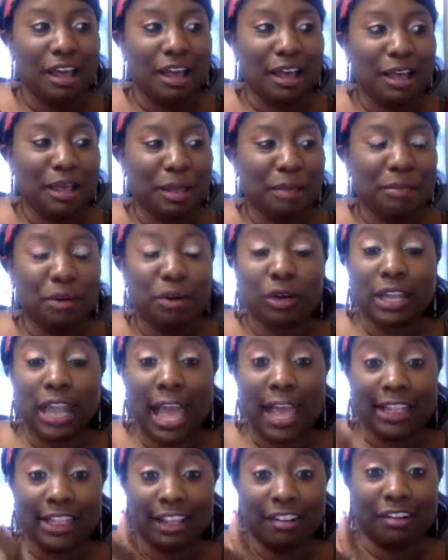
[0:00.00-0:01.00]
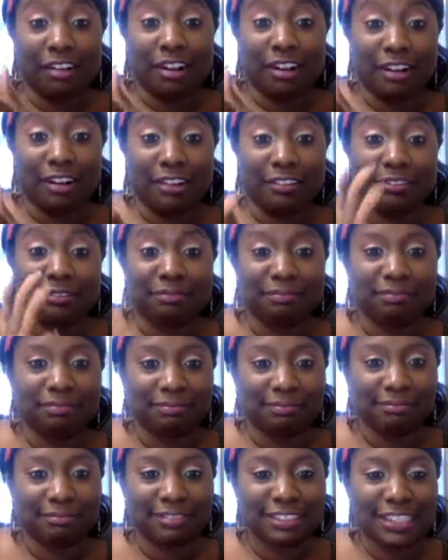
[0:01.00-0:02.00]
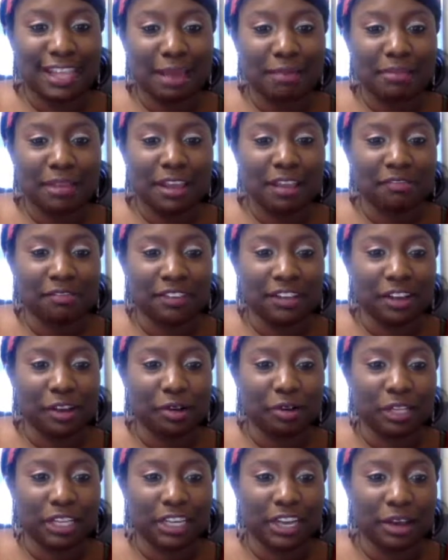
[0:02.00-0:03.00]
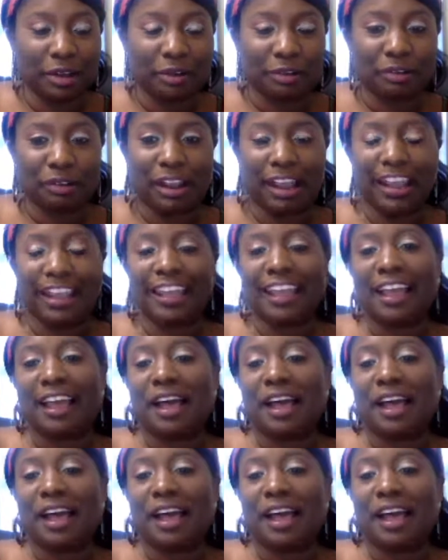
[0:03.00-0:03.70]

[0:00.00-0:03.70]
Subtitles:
or lack thereof, set me up for the okie doke, right?